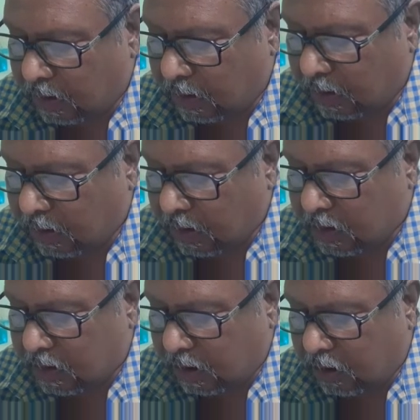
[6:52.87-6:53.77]
the
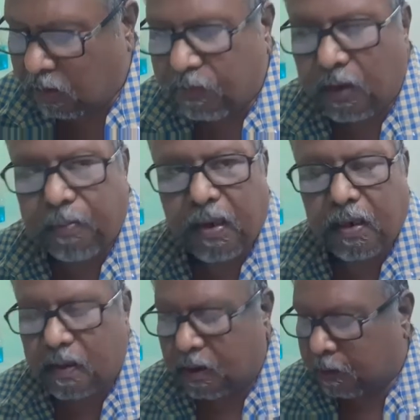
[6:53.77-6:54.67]
skin of the
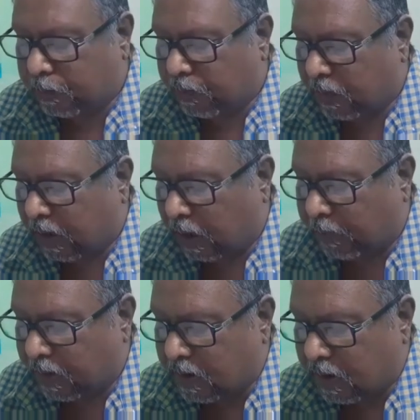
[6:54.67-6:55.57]
penis. They are
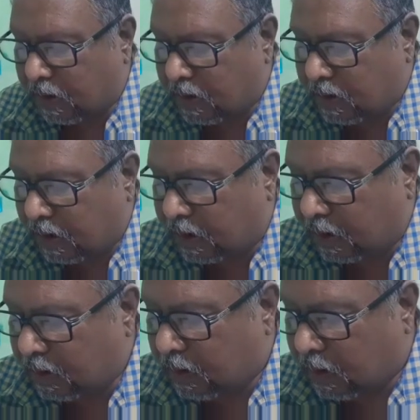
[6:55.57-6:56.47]
present inside
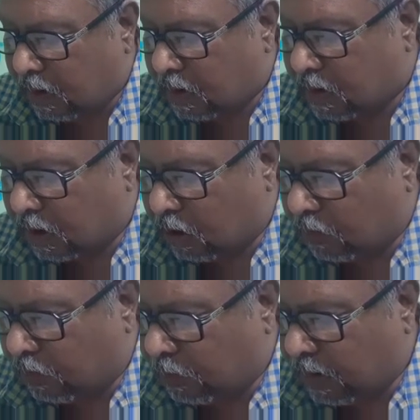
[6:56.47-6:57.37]
the skin
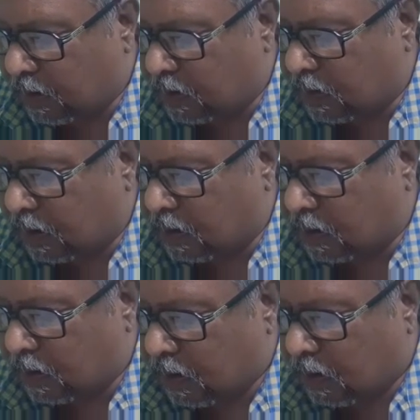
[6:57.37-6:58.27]
of the penis.
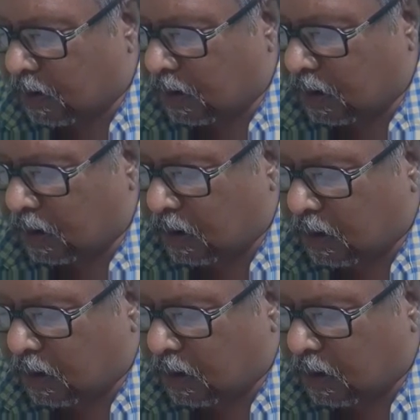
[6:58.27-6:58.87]
The